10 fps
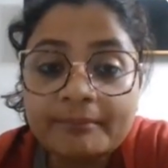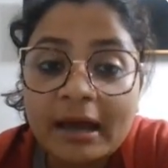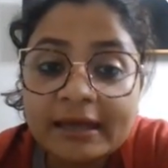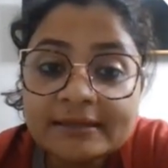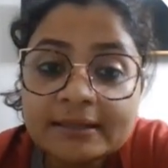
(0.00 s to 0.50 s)

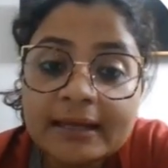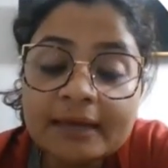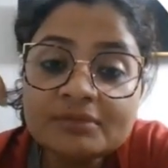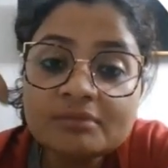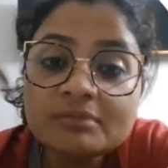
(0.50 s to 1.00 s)
By the
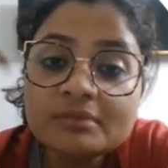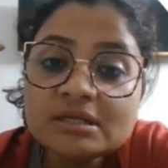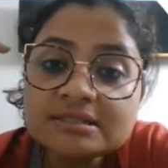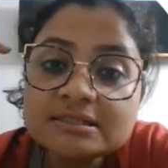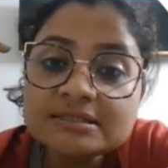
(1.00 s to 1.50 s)
time the memory
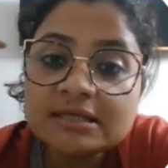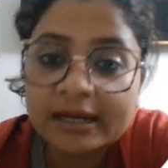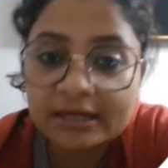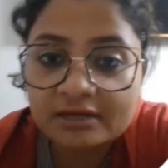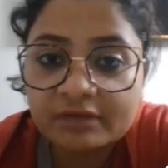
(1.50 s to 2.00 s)
cells are
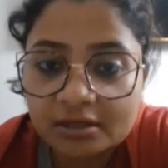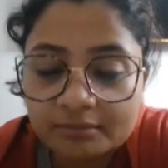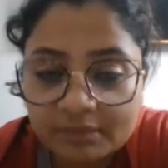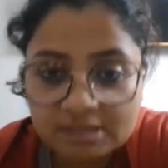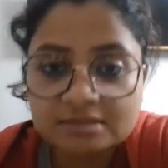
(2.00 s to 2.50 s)
activated,
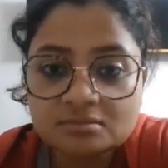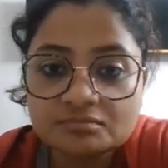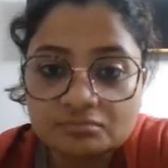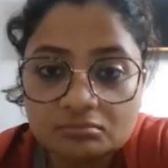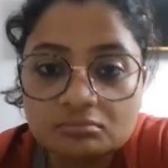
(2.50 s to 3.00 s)
because
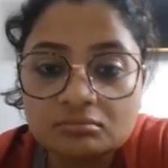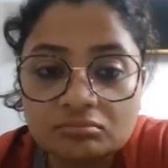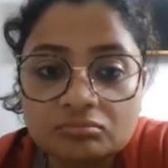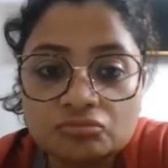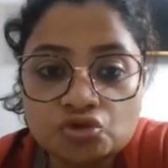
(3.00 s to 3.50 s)

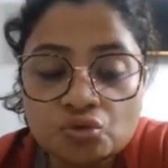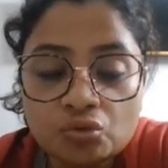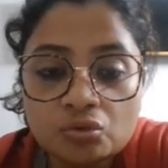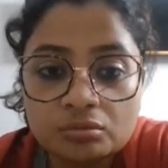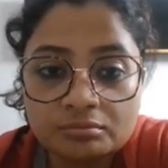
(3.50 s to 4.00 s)

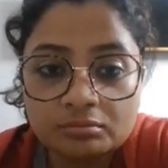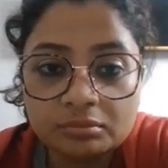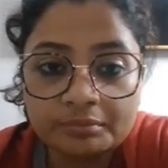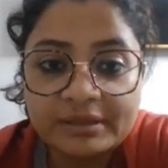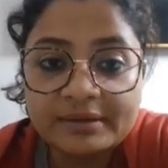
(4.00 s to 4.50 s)
to
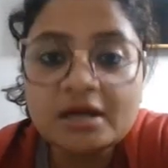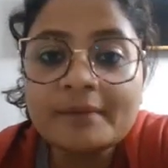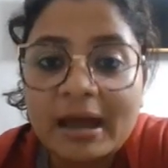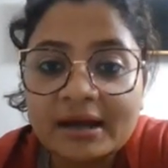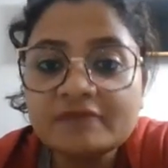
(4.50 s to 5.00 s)
become
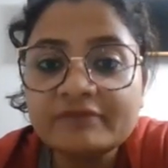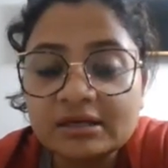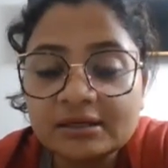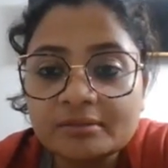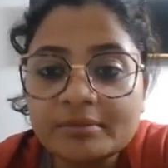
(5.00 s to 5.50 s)

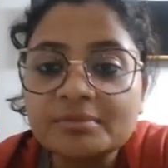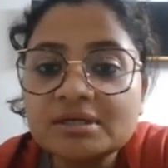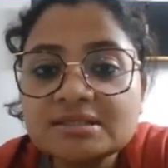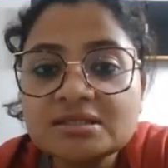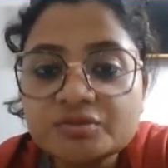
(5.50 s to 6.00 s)
activated, the memory
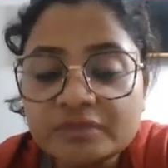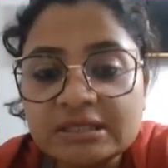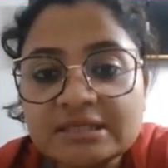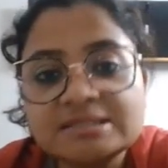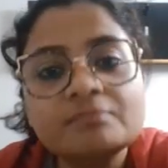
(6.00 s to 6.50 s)
cells will
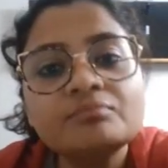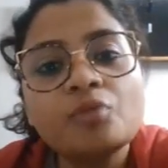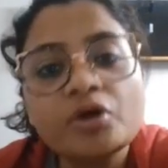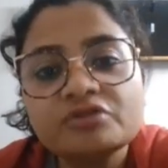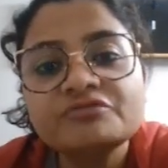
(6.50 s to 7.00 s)
need some
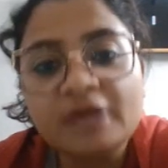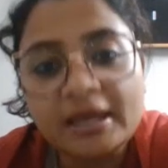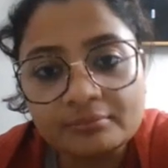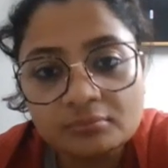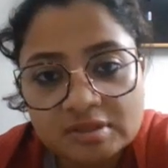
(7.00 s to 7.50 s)
point of
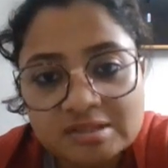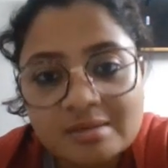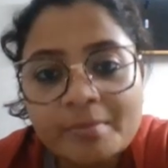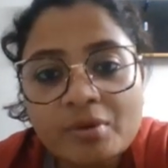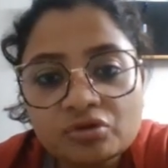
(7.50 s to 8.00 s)
time, some
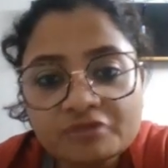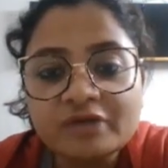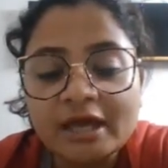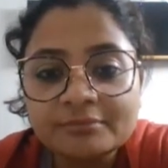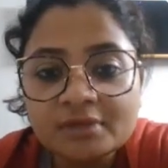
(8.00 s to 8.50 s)
amount of
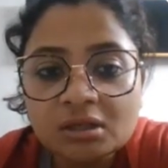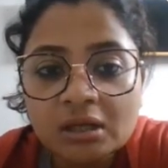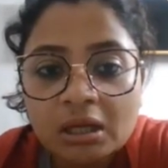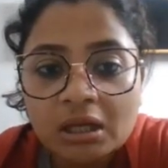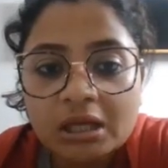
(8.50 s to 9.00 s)
time the
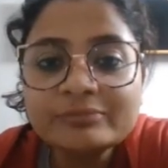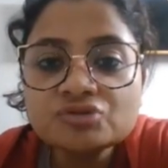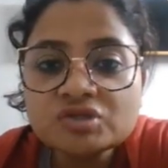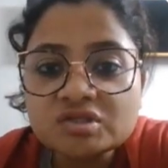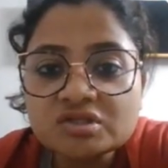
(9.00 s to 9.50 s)
immune
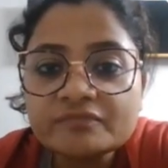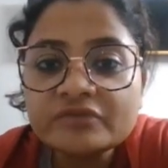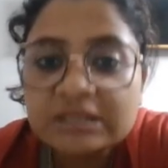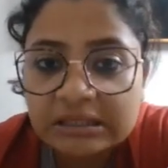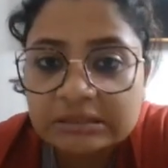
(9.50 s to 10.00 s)
system will
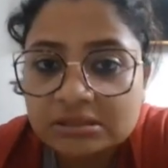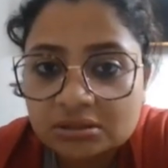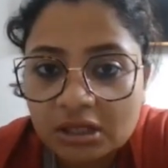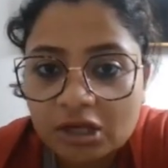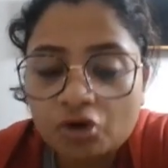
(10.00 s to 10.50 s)
need
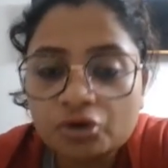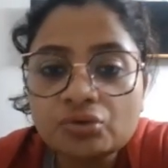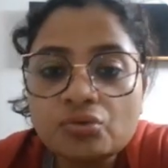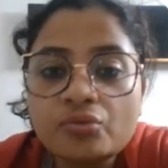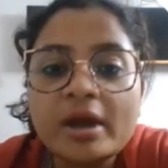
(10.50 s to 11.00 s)
in order to
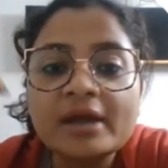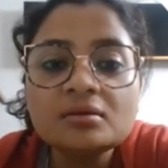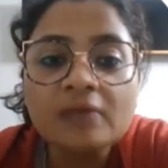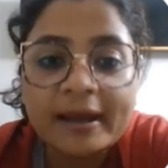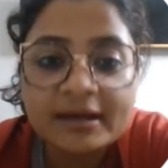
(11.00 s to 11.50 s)
go and
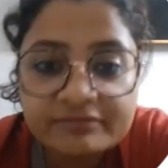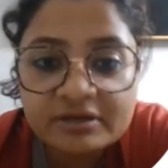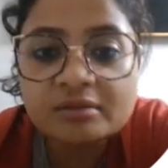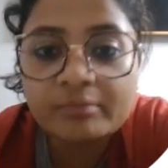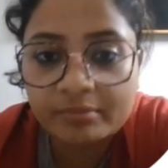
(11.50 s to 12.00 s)
activate
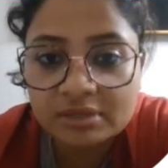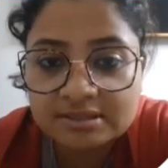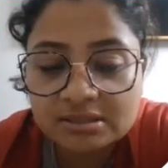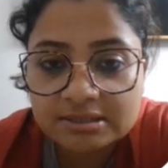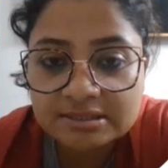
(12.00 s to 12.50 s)
the memory
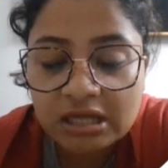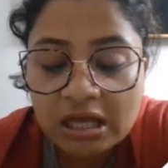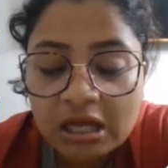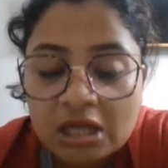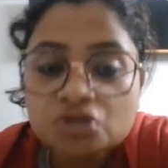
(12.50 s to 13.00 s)
cells.
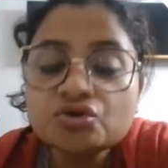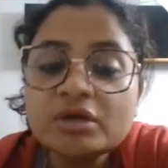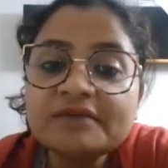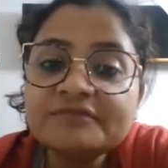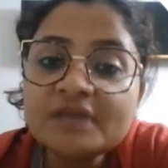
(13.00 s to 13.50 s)
So
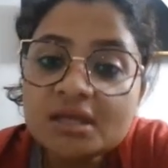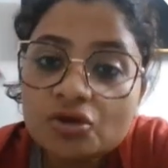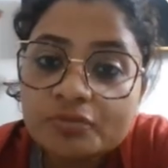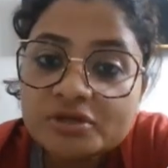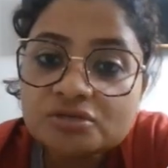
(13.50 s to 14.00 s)
if the
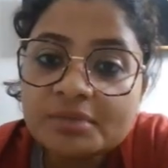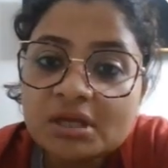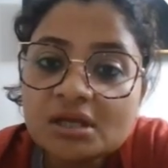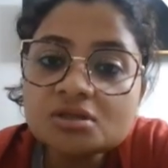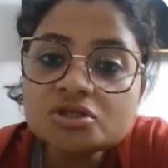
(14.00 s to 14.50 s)
incubation
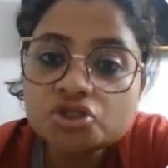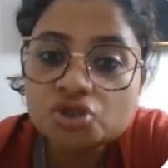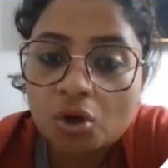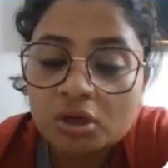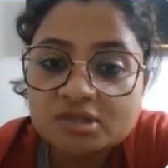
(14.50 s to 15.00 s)
period is
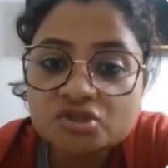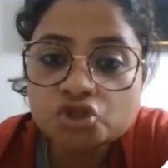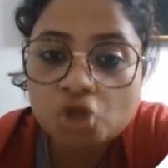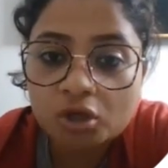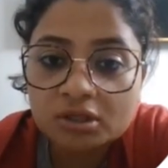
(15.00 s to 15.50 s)

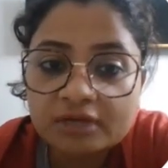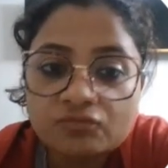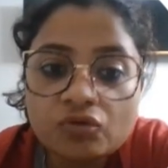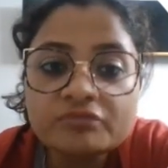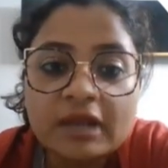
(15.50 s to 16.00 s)
short, then
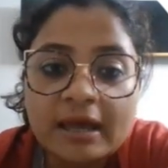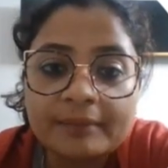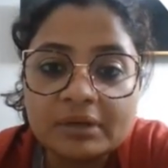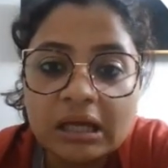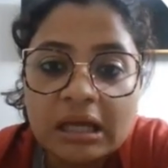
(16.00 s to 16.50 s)
what will
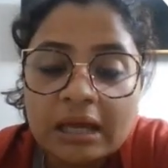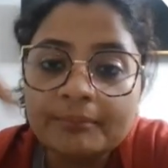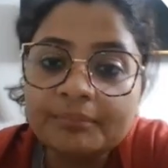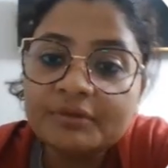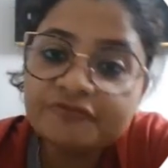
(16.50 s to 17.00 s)
happen?
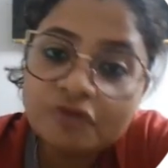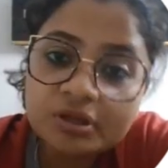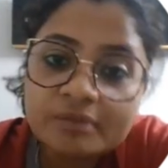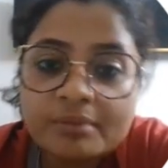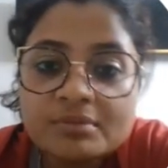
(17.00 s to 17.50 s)
Before the
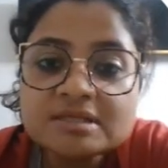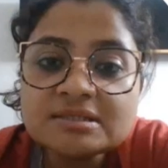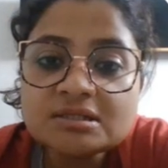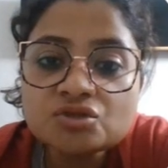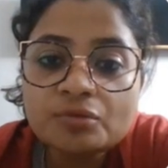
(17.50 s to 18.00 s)
memory
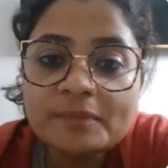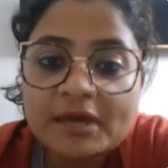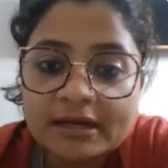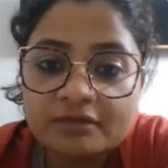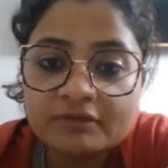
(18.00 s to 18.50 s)
cells could be
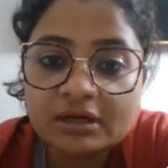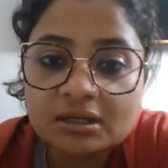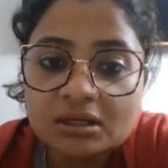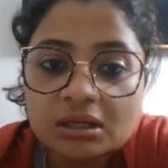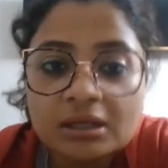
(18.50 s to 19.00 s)
activated,
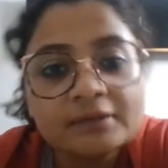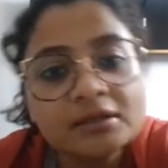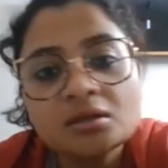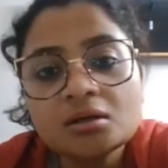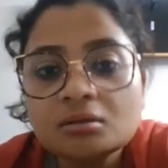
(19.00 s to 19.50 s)

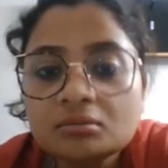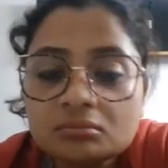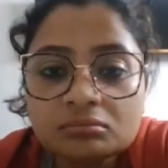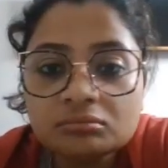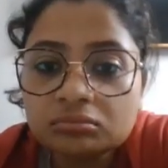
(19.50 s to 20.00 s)
the
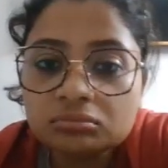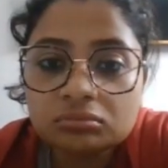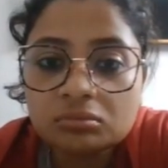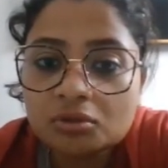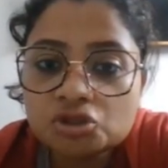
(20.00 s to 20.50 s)

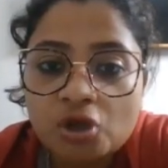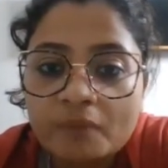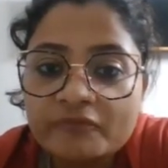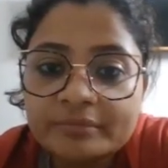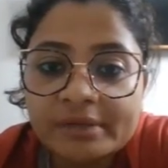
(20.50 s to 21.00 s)
job
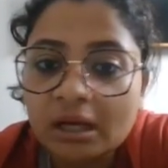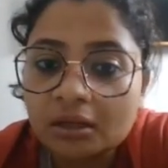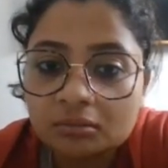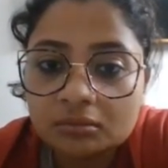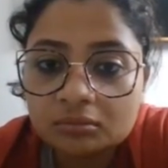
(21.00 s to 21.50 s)
will be done
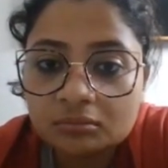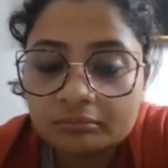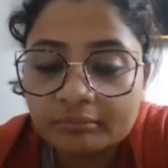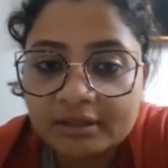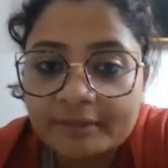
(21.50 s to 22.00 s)

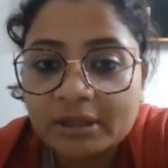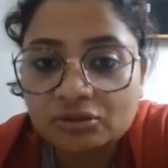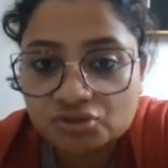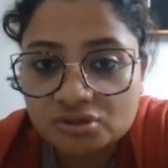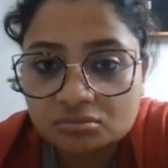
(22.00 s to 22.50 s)
by the
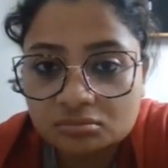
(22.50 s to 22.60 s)
pathogen.